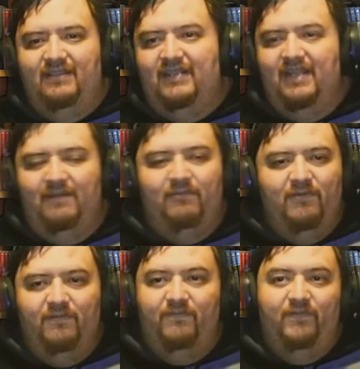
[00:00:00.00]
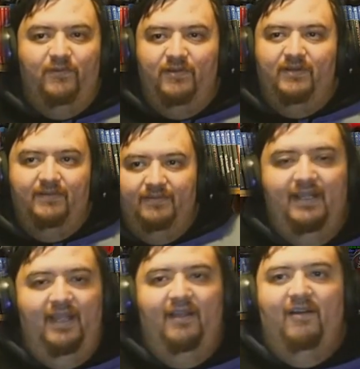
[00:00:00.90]
again, room for
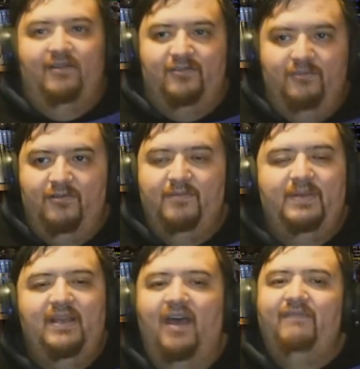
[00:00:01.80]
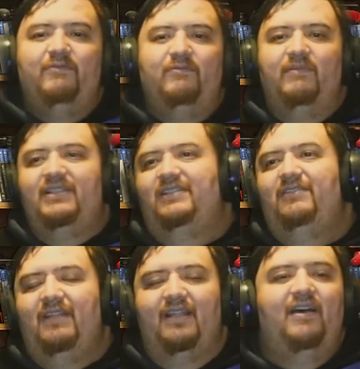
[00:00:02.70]
a hardcore, but not everyone wants to do that.